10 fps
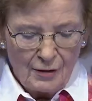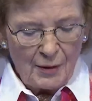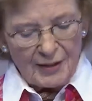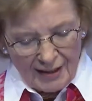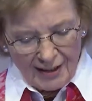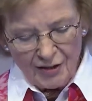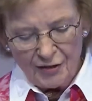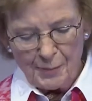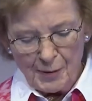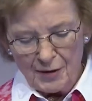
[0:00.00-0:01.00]
What the latest
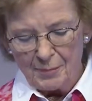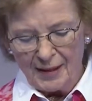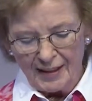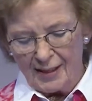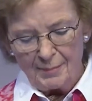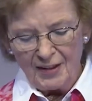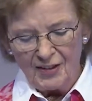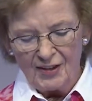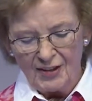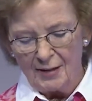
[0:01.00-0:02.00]
report by the
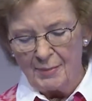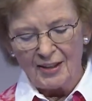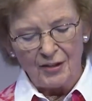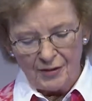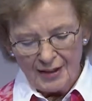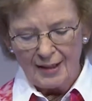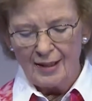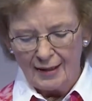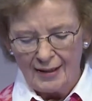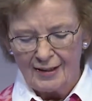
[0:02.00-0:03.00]
IPCC makes crystal
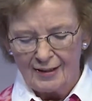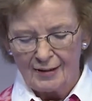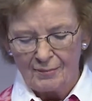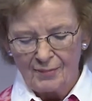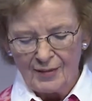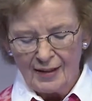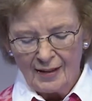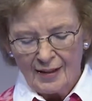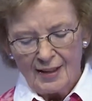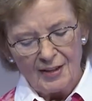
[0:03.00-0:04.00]
clear
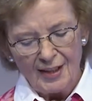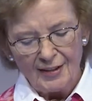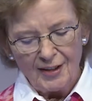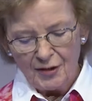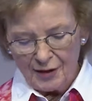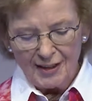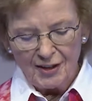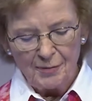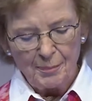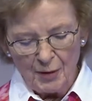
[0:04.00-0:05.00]
is that the
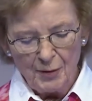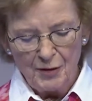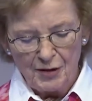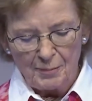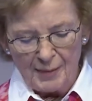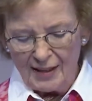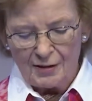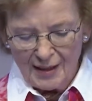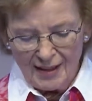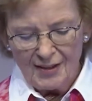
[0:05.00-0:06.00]
threats posed by a
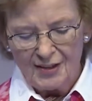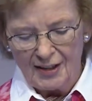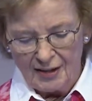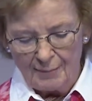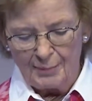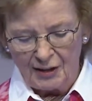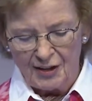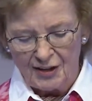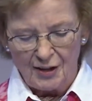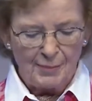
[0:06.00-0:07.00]
rise in
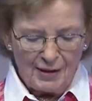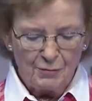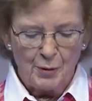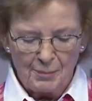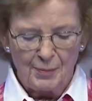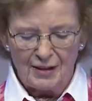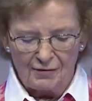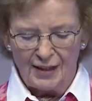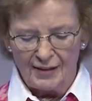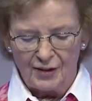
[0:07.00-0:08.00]
temperatures above
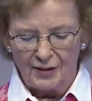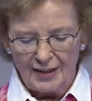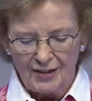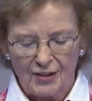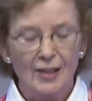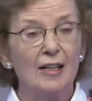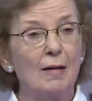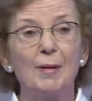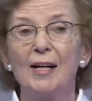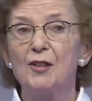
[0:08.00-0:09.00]
1.5 degrees
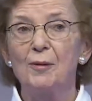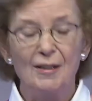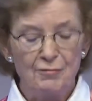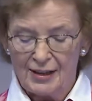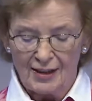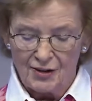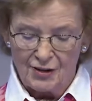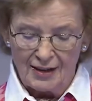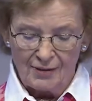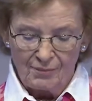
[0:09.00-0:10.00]
apply to every
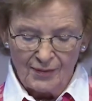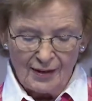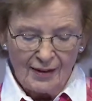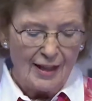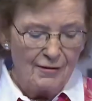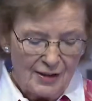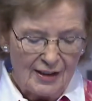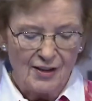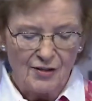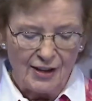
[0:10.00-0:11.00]
country
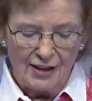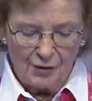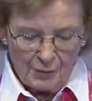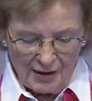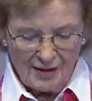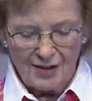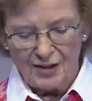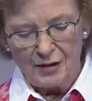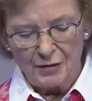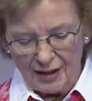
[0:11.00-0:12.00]
in the world,
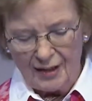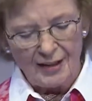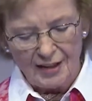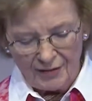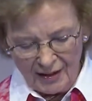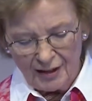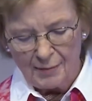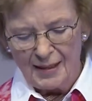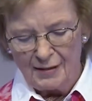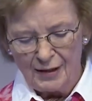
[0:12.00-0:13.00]
regardless of
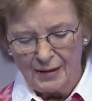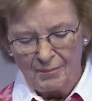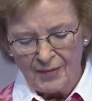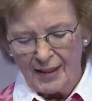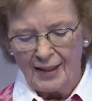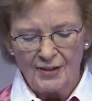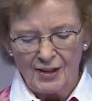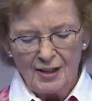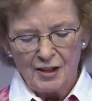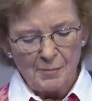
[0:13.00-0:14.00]
income level, and
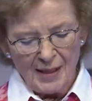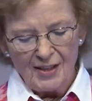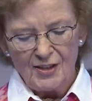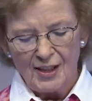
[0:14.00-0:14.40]
demand